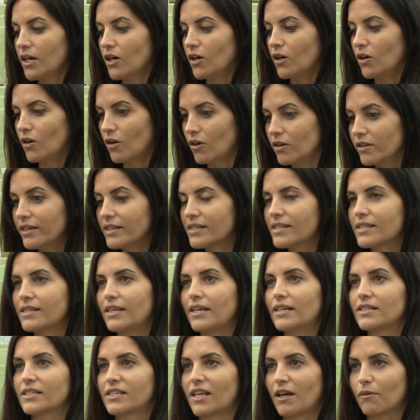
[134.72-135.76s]
all these
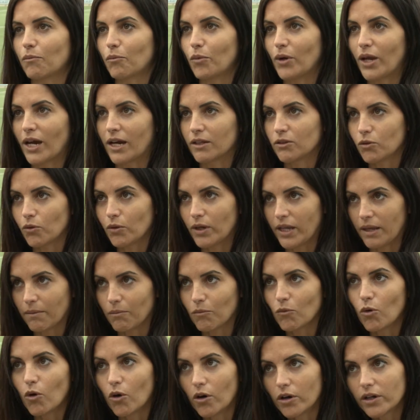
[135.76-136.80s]
things that we had to
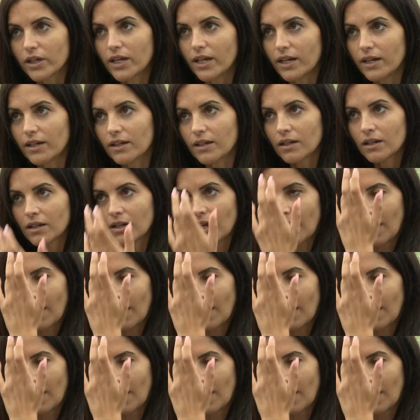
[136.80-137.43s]
keep working.